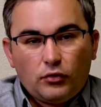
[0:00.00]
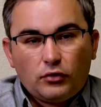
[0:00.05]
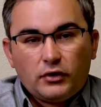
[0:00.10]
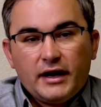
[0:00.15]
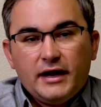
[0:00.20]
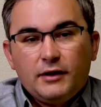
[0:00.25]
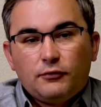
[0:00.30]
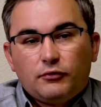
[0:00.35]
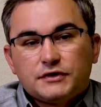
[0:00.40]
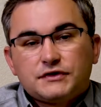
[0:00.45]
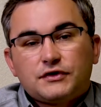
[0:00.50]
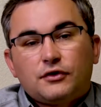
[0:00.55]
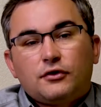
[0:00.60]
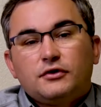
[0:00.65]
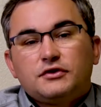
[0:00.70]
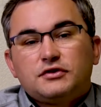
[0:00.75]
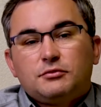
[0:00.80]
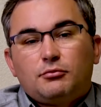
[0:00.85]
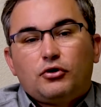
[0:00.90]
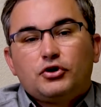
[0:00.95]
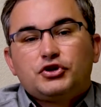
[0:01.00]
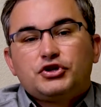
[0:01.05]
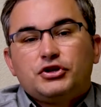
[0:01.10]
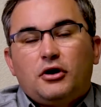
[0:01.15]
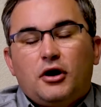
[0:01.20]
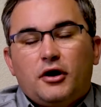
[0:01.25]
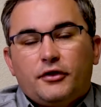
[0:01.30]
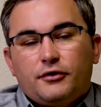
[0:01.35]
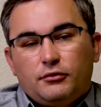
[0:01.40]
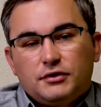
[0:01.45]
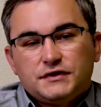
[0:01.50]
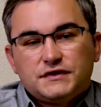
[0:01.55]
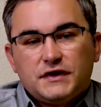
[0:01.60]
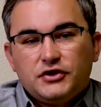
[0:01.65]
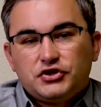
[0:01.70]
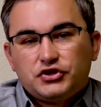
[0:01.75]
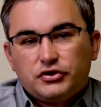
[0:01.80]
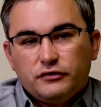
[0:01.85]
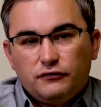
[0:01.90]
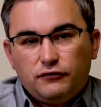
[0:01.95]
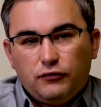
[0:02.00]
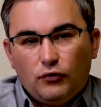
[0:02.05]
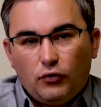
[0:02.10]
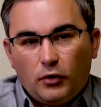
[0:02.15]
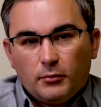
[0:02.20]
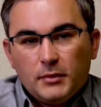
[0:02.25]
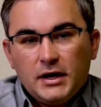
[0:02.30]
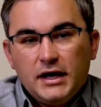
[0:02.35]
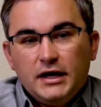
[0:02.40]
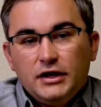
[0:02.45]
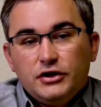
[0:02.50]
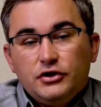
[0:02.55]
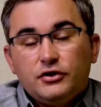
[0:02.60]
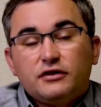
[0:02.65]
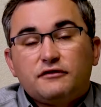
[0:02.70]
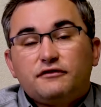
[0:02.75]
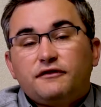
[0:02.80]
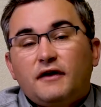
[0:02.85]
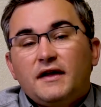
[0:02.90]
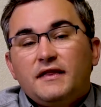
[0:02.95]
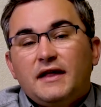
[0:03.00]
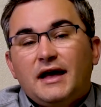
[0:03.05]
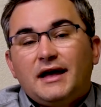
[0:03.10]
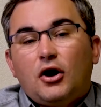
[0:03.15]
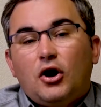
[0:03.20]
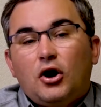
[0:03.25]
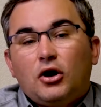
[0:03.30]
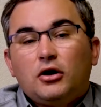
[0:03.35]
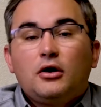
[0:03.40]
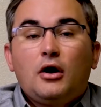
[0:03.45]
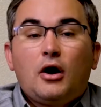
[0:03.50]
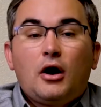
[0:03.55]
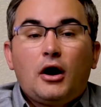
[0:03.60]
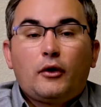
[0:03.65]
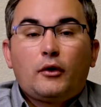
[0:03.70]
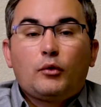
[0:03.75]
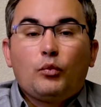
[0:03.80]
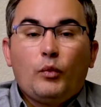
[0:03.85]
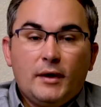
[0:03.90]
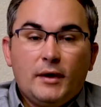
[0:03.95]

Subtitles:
or a Return to Merchant Authorization form. You can find that on our